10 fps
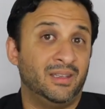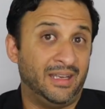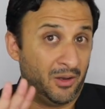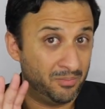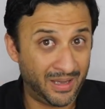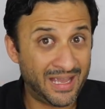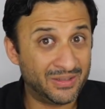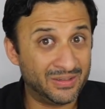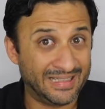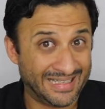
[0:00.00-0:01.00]
Now,
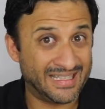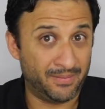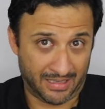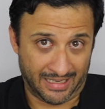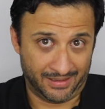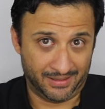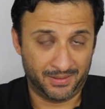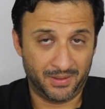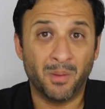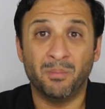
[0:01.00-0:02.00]
Bale is the man.
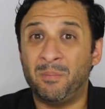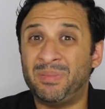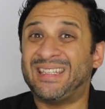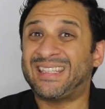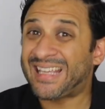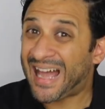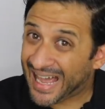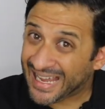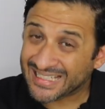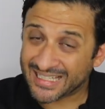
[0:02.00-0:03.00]
But
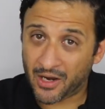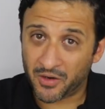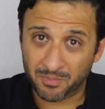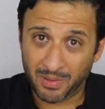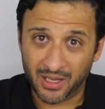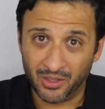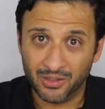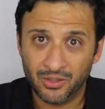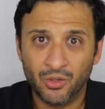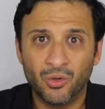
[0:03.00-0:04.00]
besides Gareth
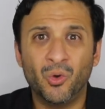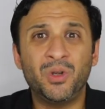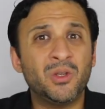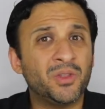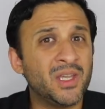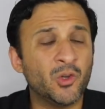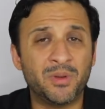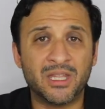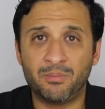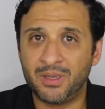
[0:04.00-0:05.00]
Bale, who do you think will
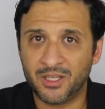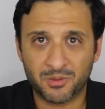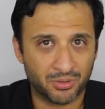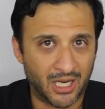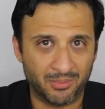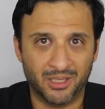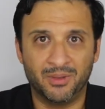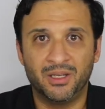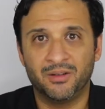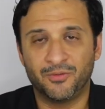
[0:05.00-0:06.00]
be the biggest problem
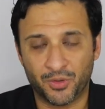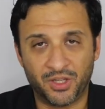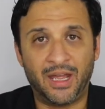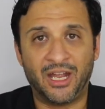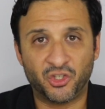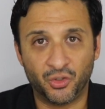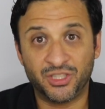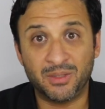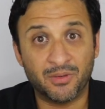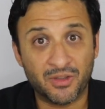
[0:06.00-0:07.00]
for the national
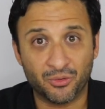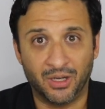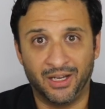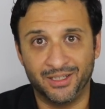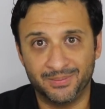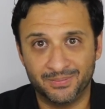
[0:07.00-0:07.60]
team of Iran?